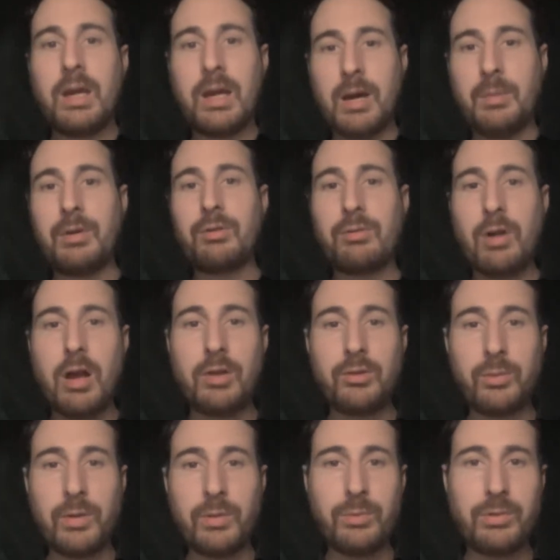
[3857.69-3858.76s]
come
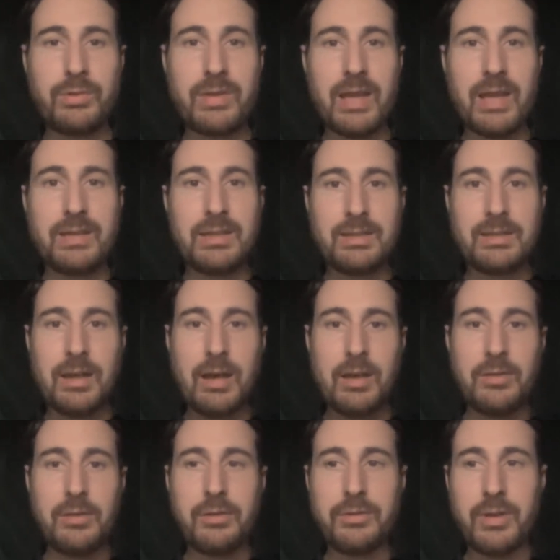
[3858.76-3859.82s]
across when presented to
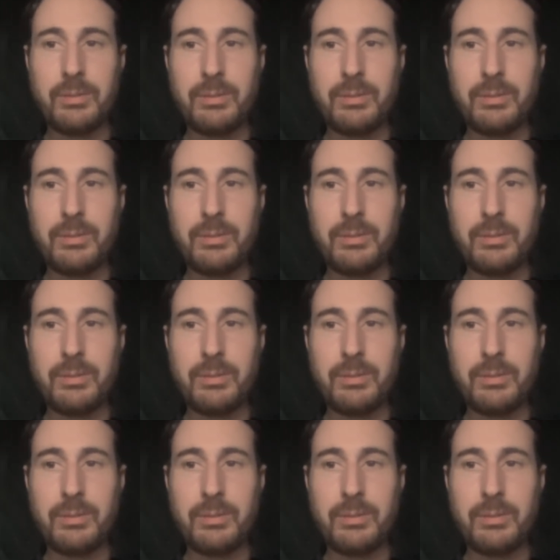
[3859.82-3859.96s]
others.